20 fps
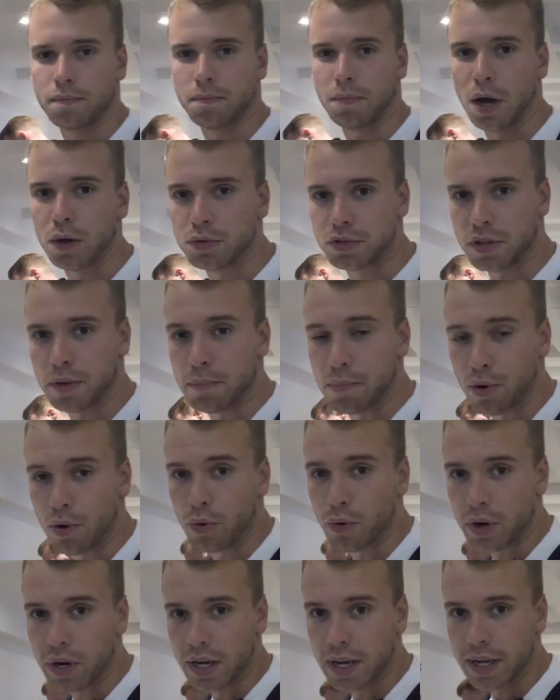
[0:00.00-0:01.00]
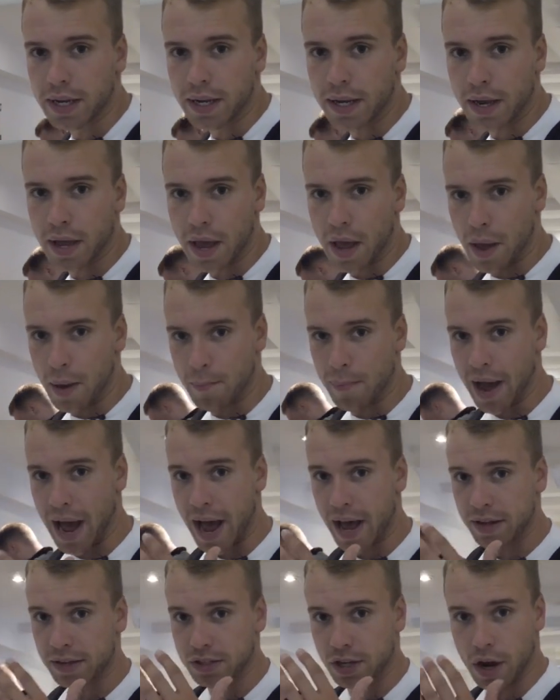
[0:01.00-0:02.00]
Most importantly,
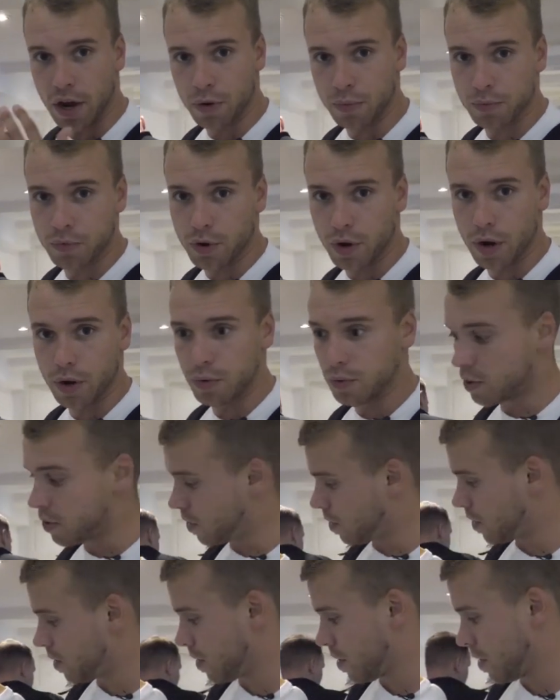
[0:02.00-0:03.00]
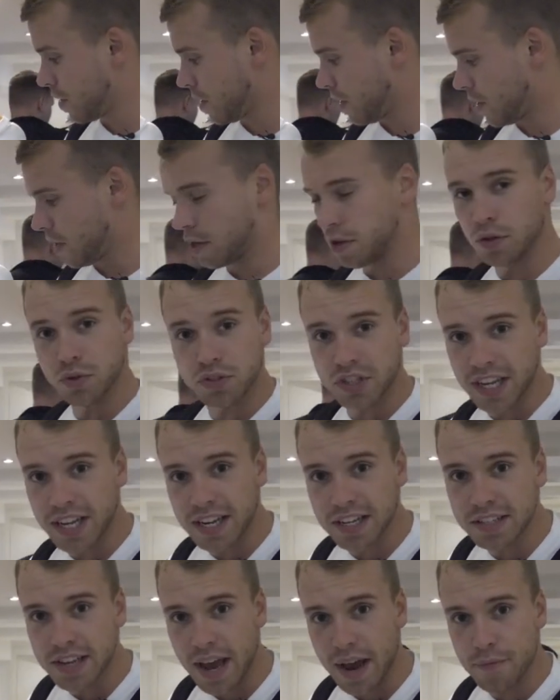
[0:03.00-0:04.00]
Pata's homegrown. You see
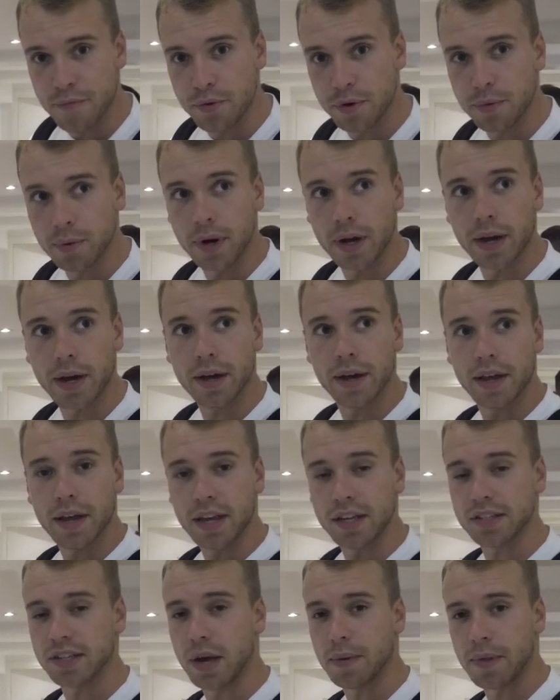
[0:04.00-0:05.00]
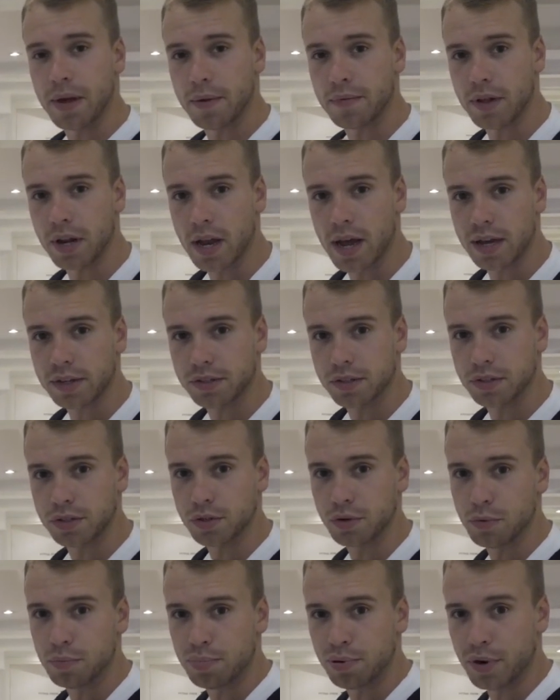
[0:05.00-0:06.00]
this everywhere. It's up there with the likes of
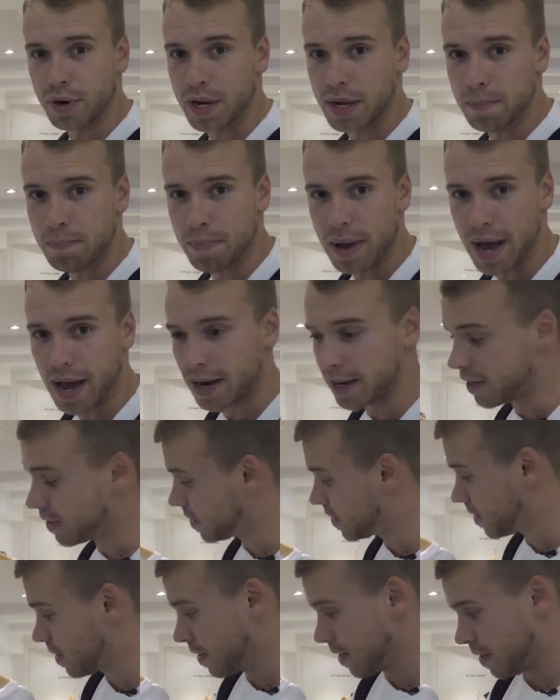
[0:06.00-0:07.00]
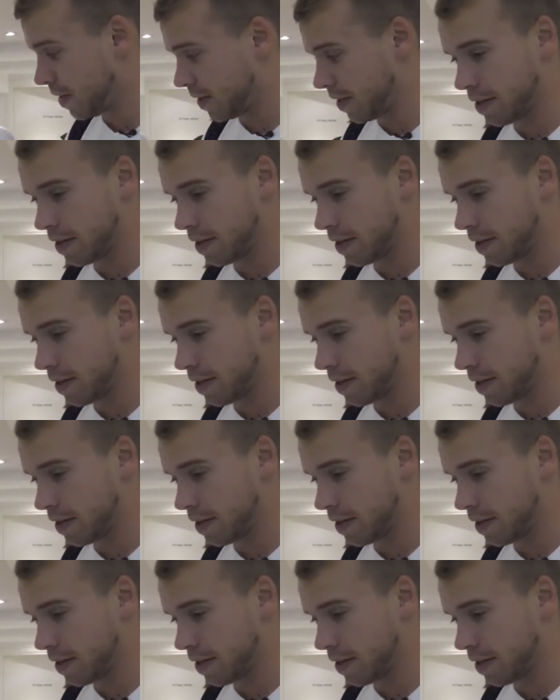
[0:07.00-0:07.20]
Supreme, Palace.